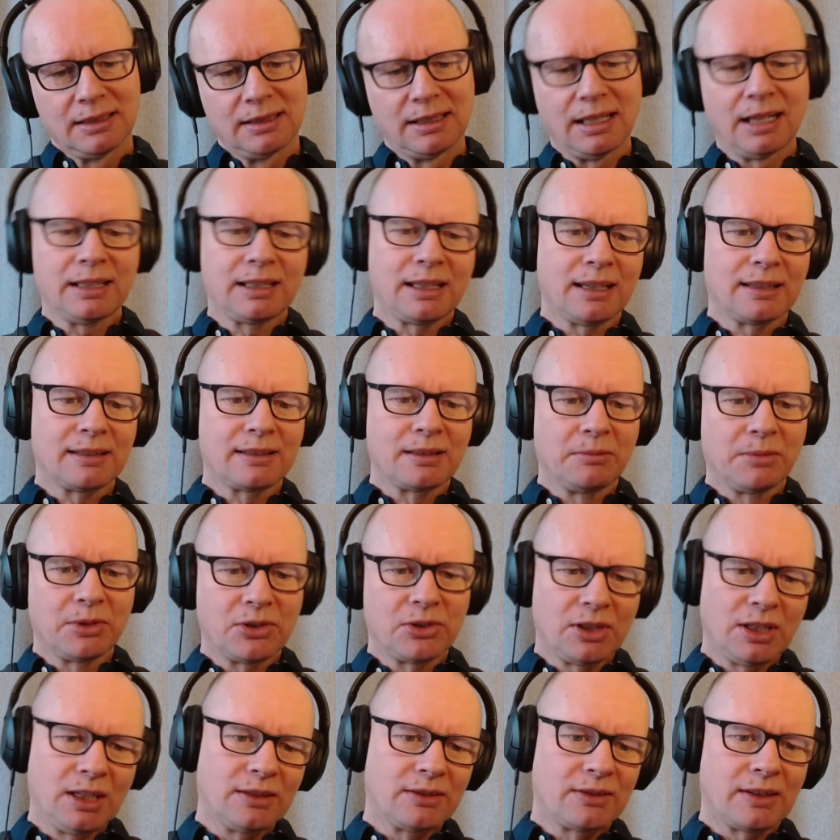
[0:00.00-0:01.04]
die casting
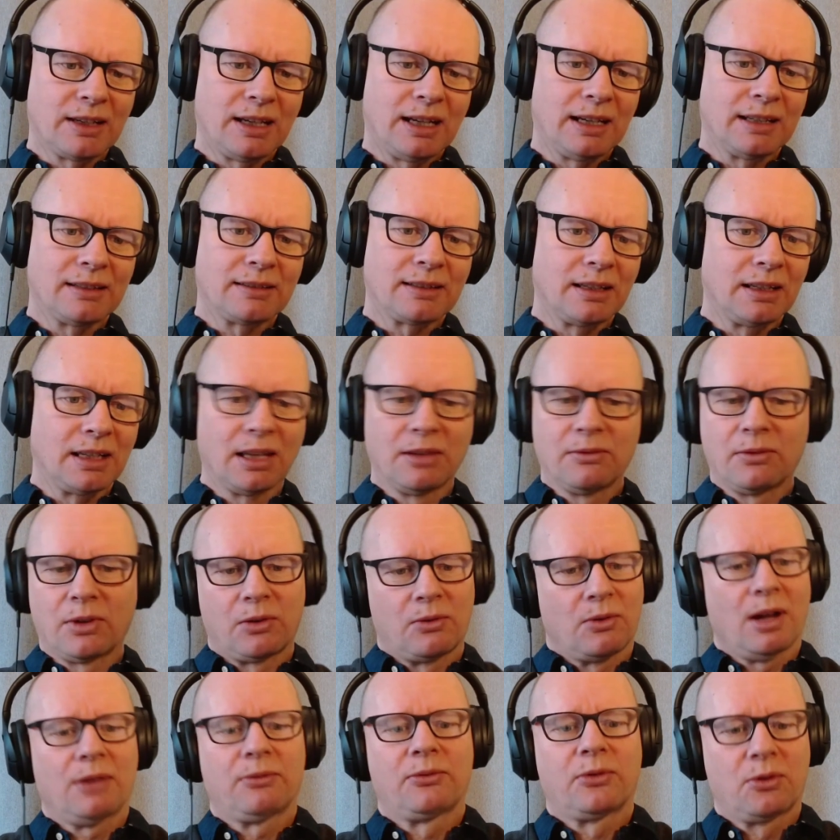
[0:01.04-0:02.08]
machine size, and give a
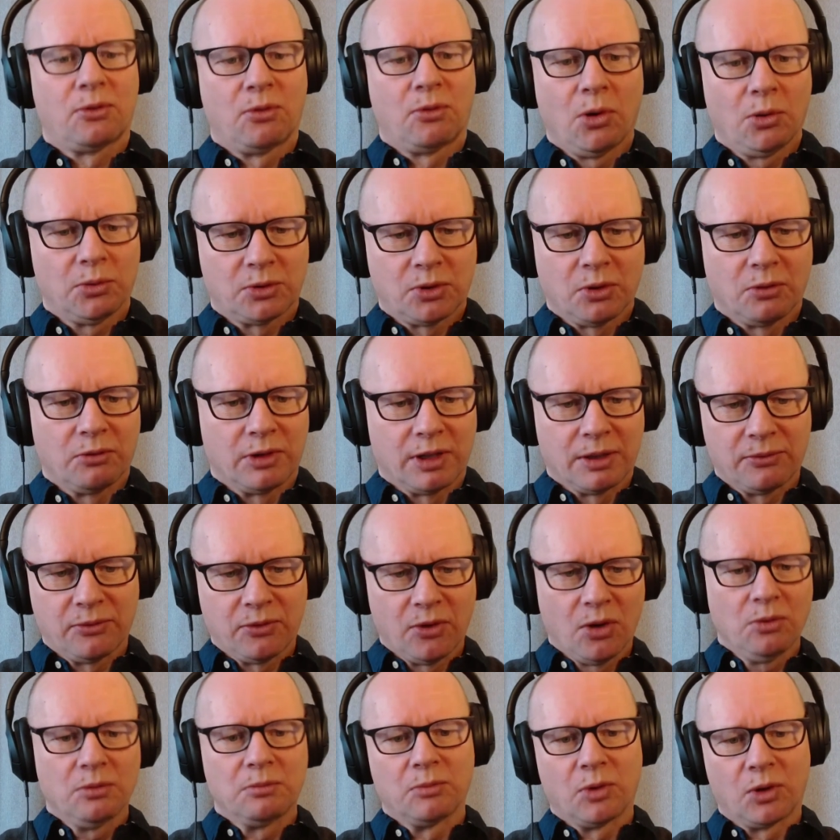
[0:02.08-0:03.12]
rough quote over the
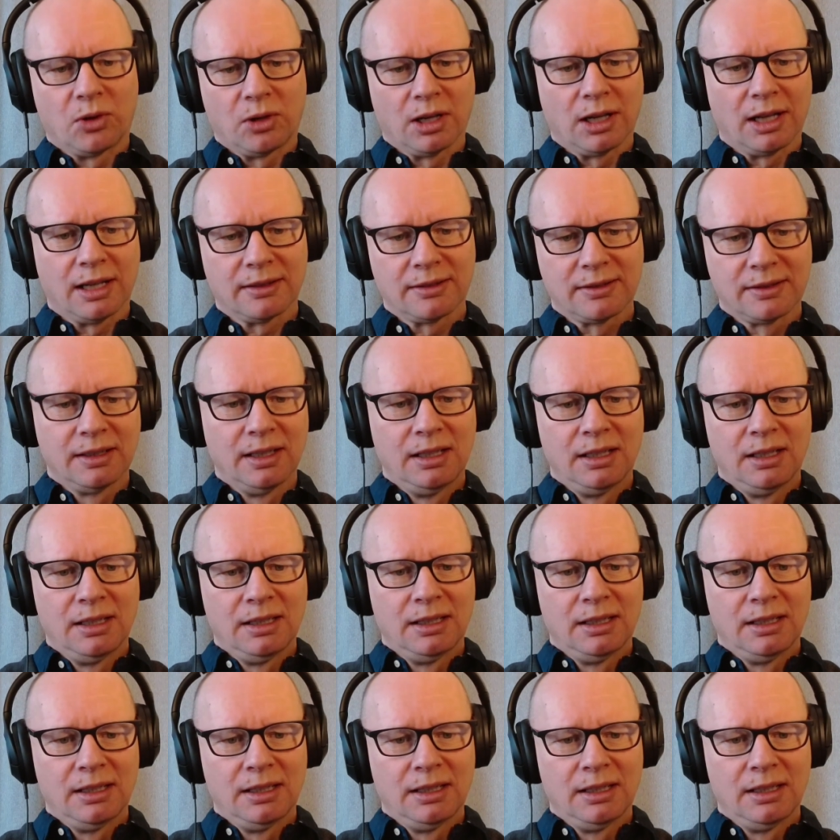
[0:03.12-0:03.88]
phone, more or less.